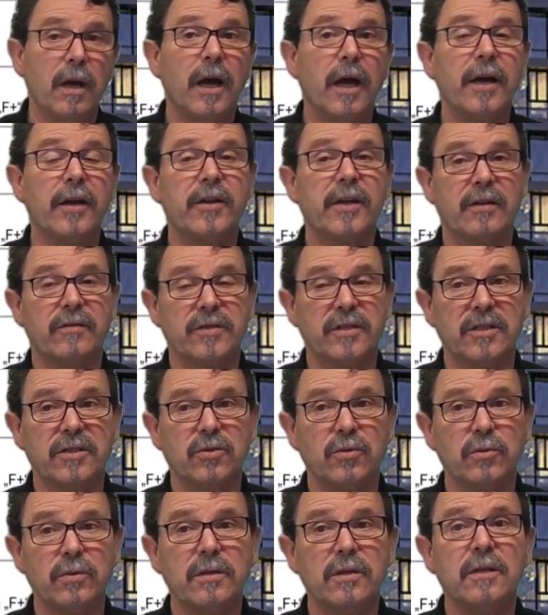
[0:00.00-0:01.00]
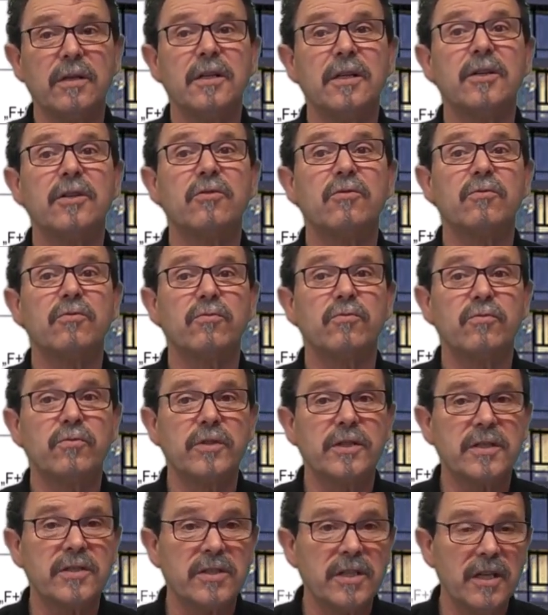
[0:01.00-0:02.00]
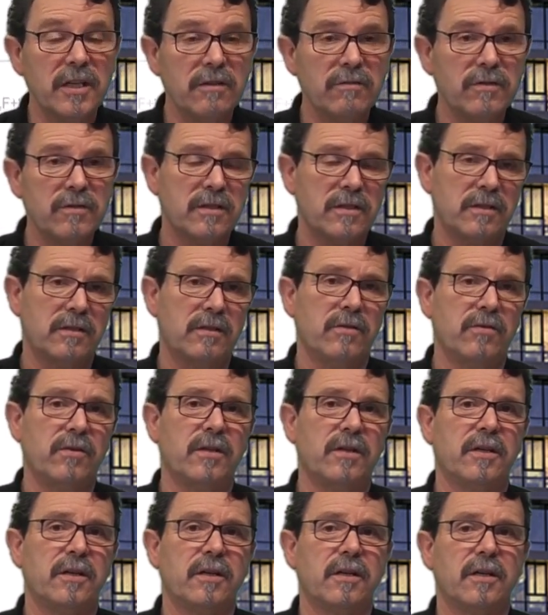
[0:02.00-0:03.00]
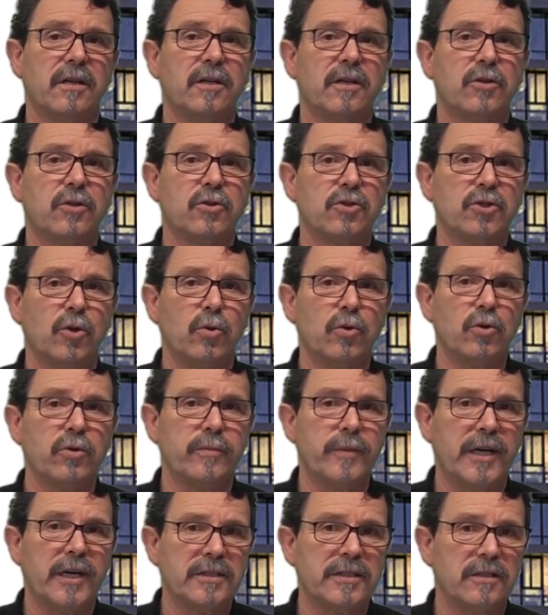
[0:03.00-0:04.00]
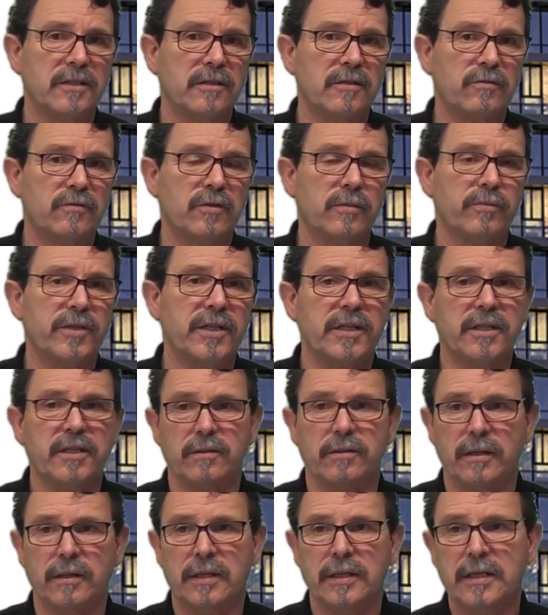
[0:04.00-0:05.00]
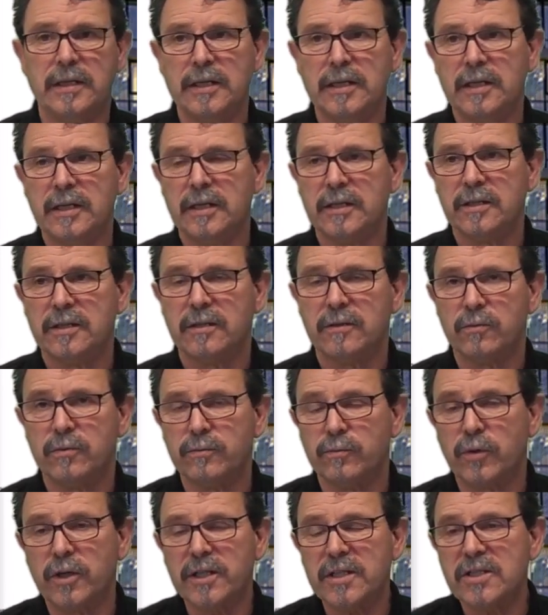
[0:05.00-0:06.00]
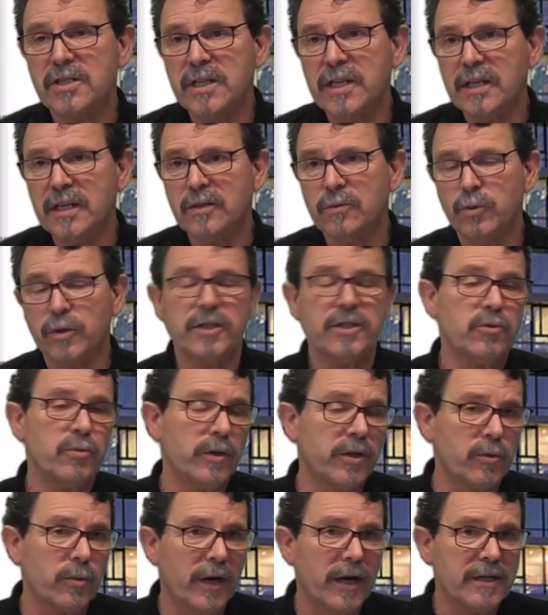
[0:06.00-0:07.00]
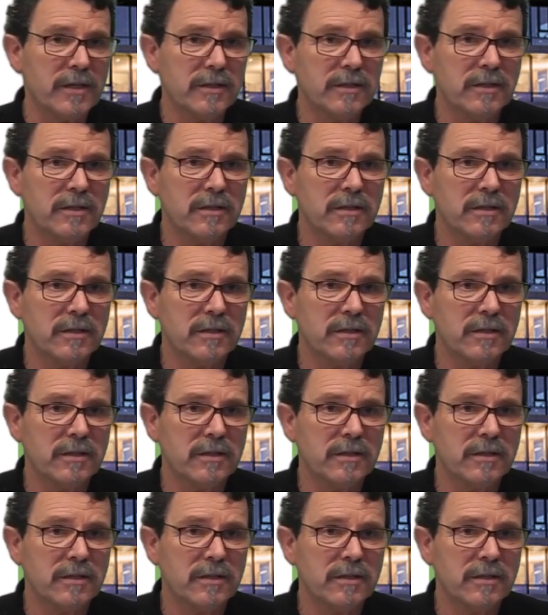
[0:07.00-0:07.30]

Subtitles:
And the FCA2 receives the control command from the Eon. What is needed, what is required?